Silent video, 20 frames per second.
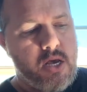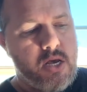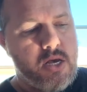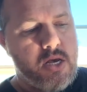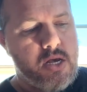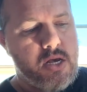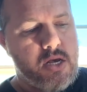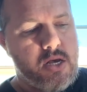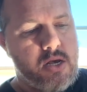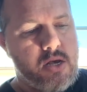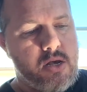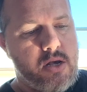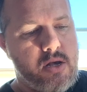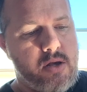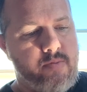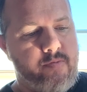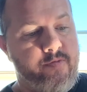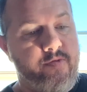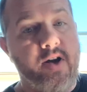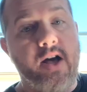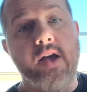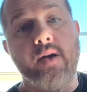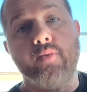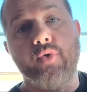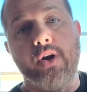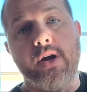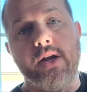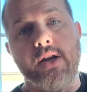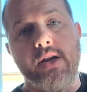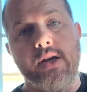
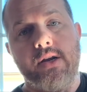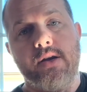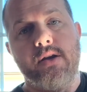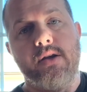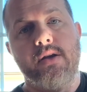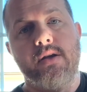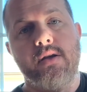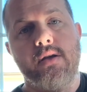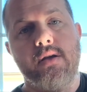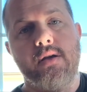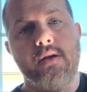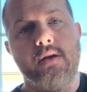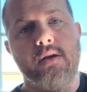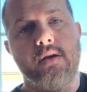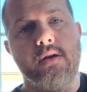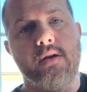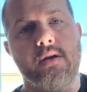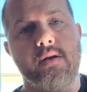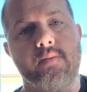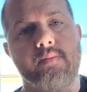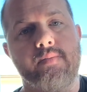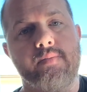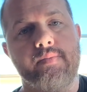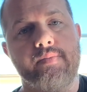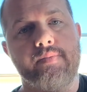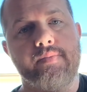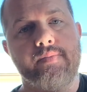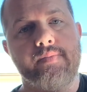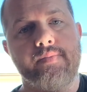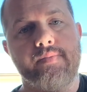vibrating. And
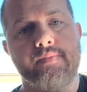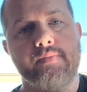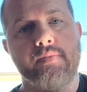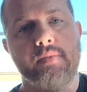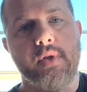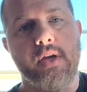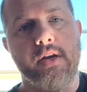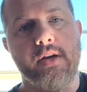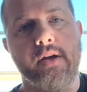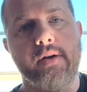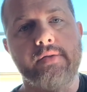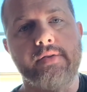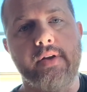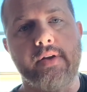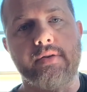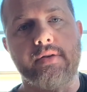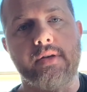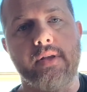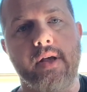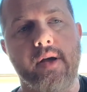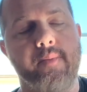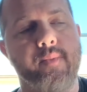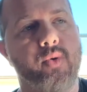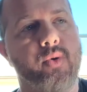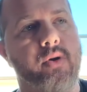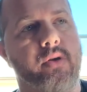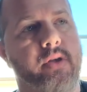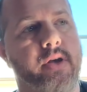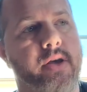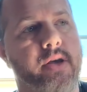now it sounds a lot
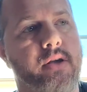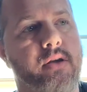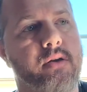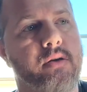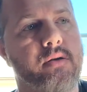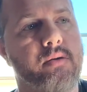more like